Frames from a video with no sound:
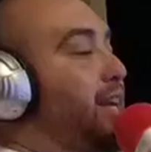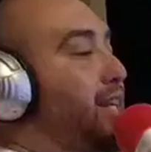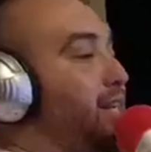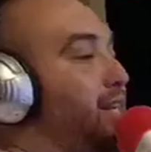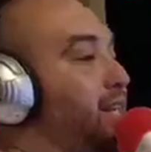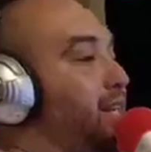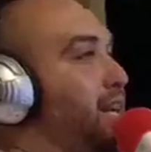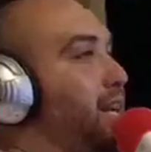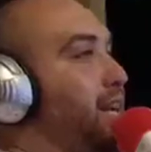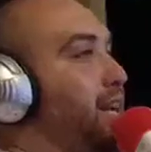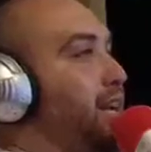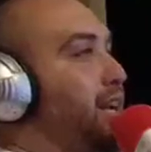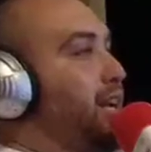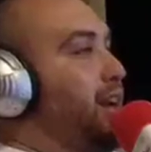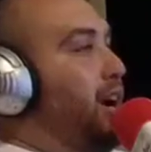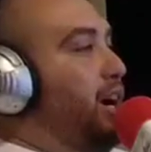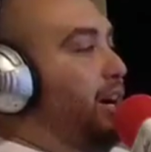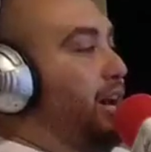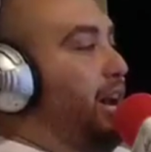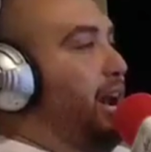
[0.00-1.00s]
see
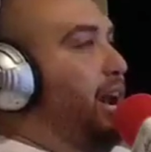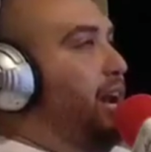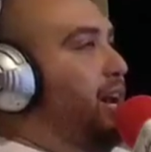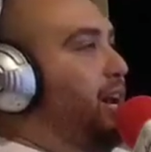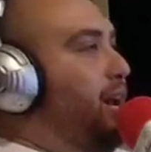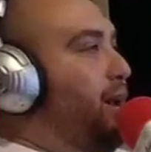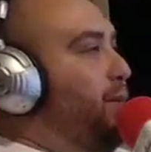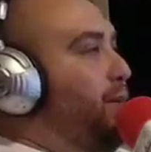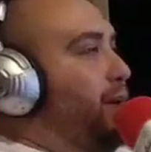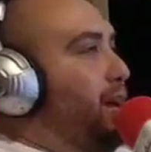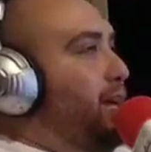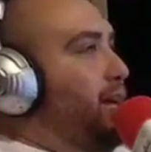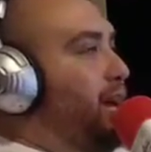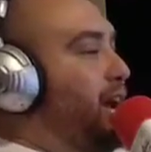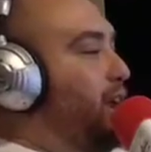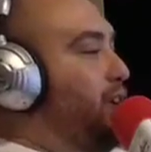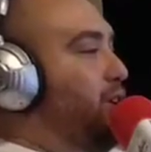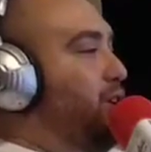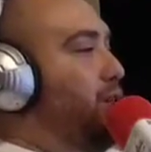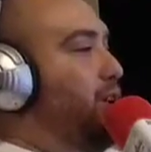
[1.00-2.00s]
a candidate be like, yeah,
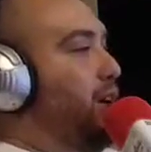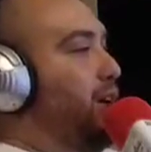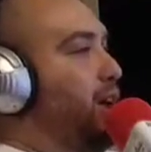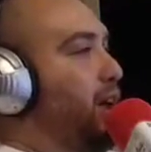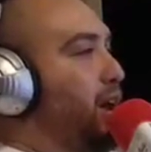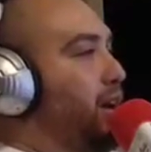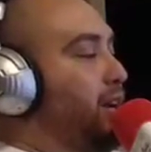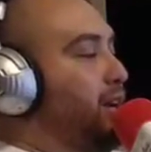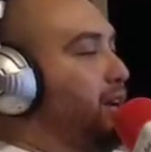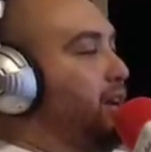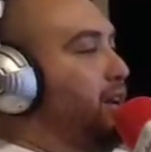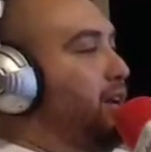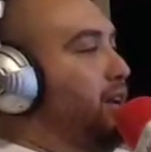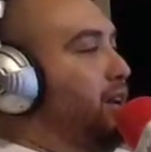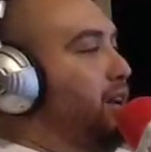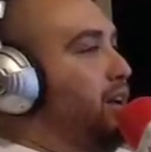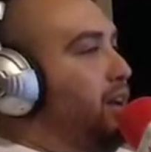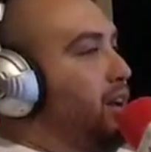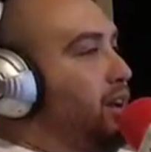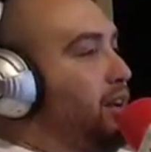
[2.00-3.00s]
you can like
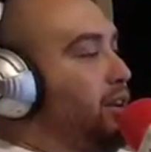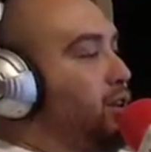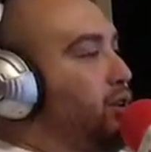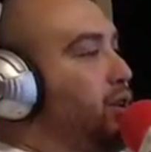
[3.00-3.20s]
you